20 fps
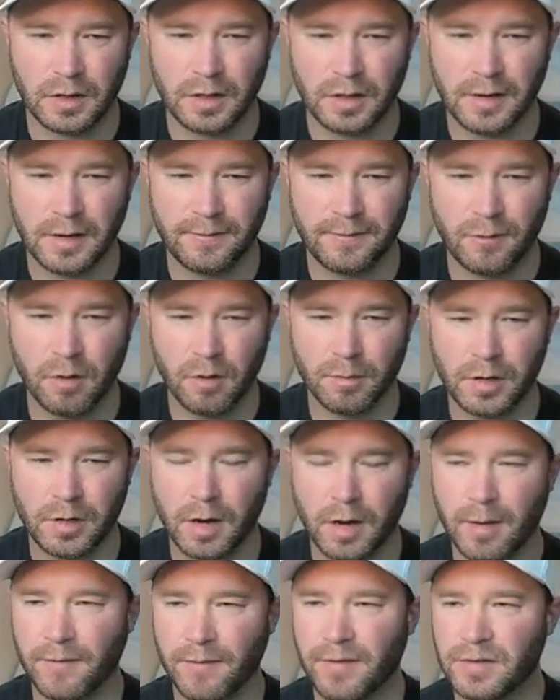that have formed. We've
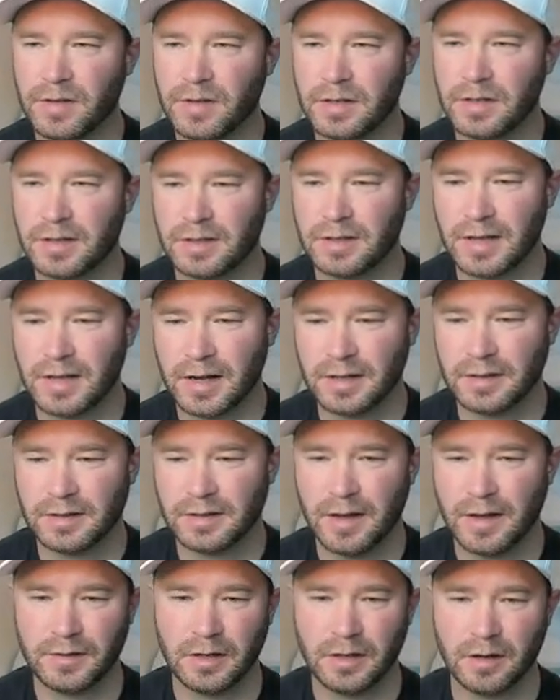got about 56
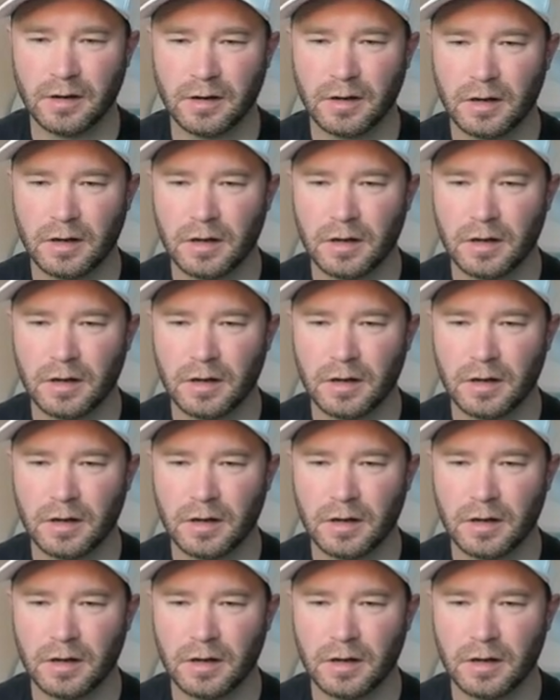seconds left here.